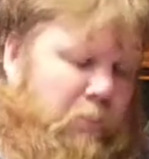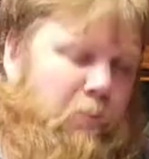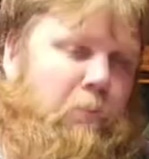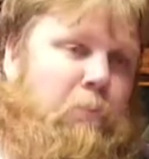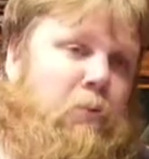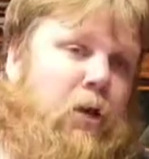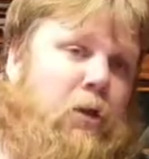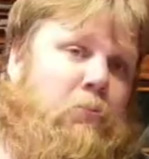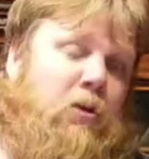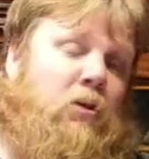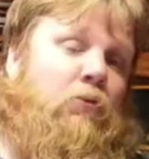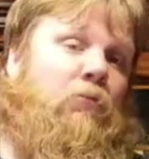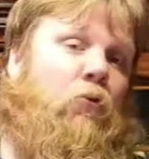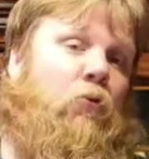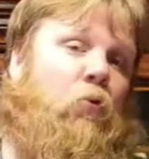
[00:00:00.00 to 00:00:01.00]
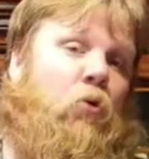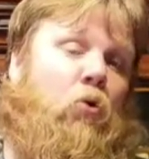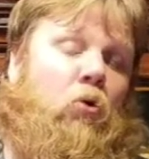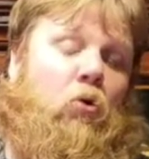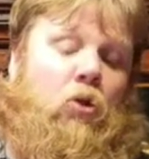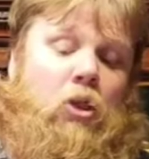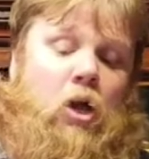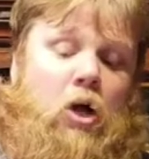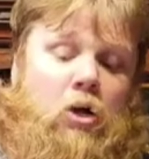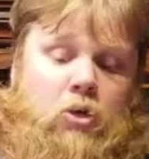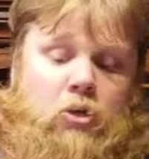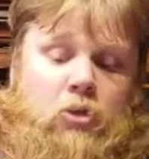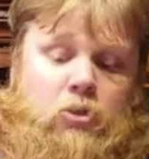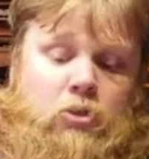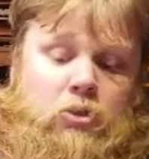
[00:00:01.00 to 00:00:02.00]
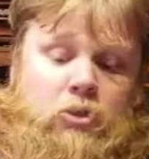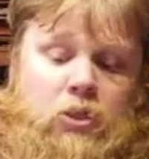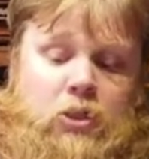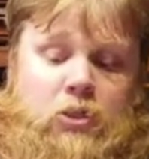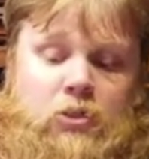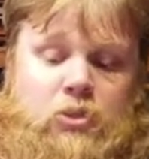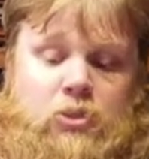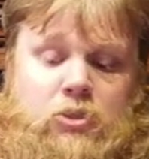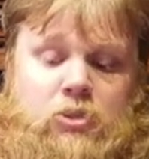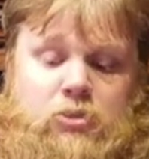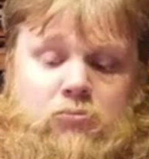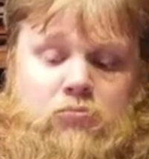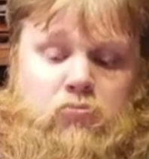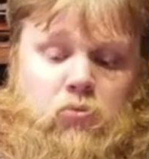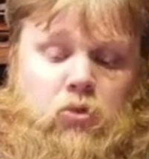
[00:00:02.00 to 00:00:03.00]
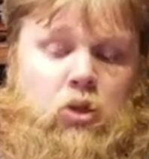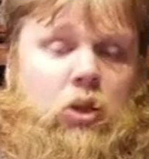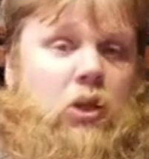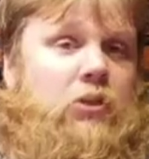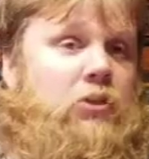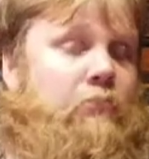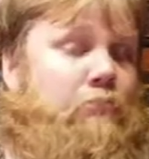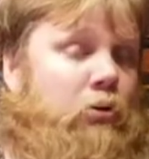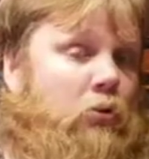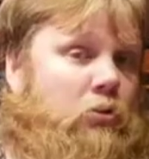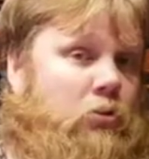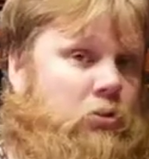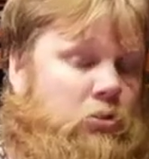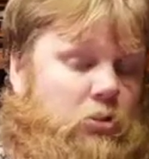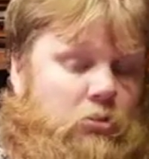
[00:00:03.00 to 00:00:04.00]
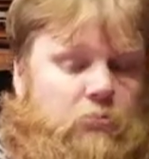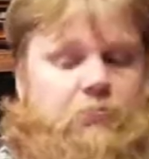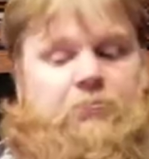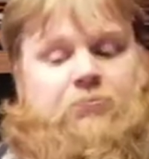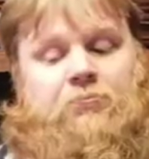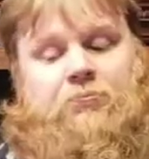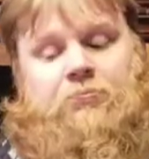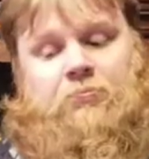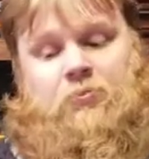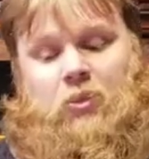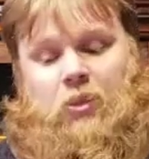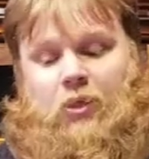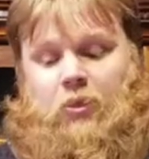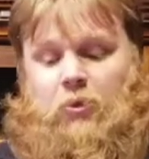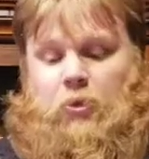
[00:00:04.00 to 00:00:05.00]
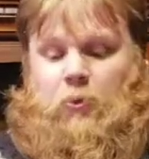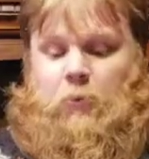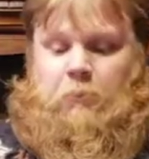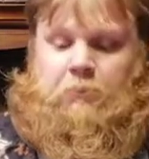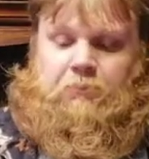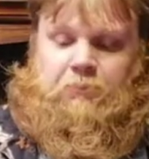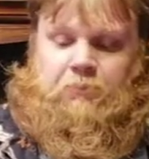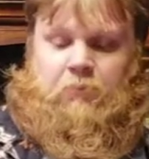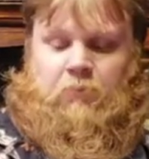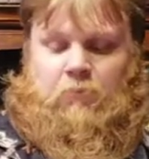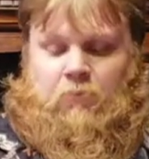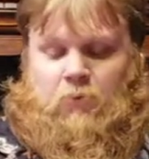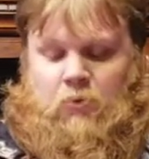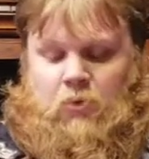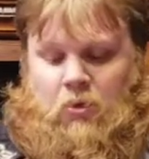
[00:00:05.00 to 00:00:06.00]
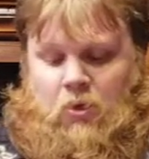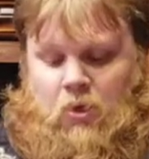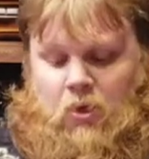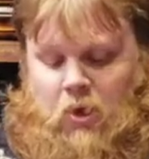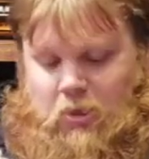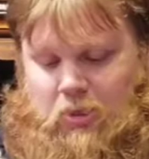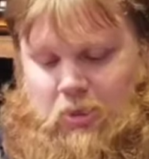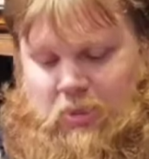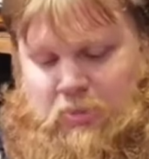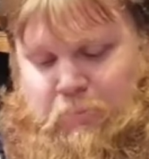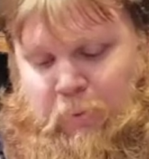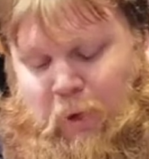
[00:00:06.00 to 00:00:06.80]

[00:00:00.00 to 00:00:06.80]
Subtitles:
But maybe for lagers, it's less important. I don't know. Let's